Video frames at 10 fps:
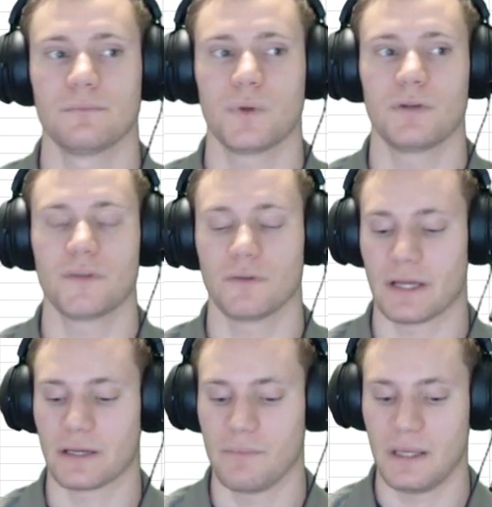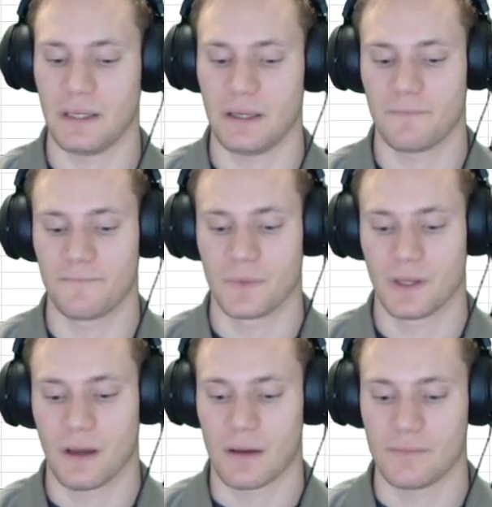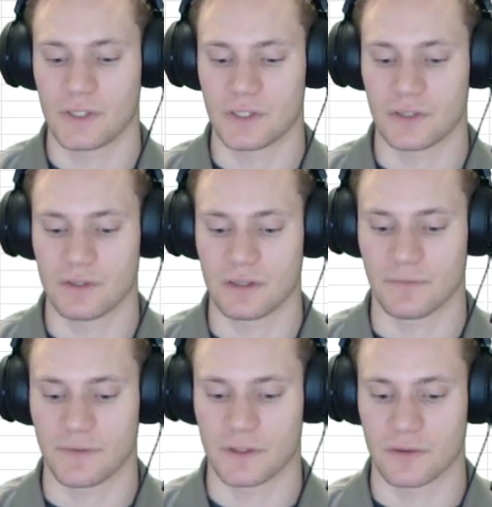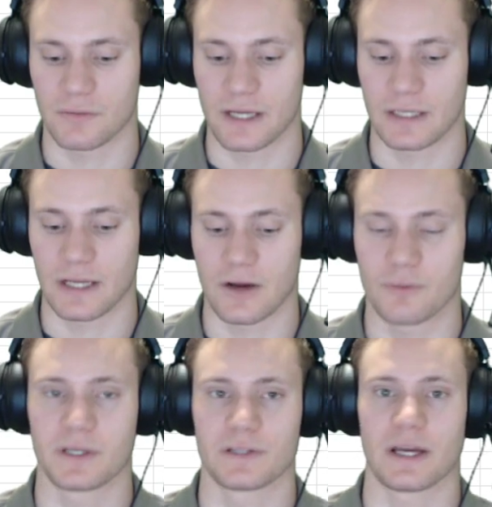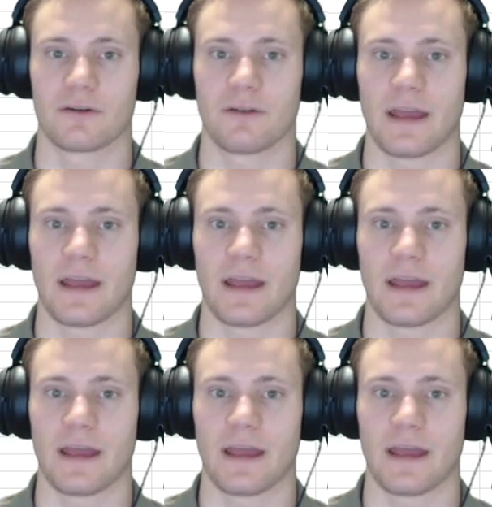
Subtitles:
But if you're like me, I'm just using the physical right now because I don't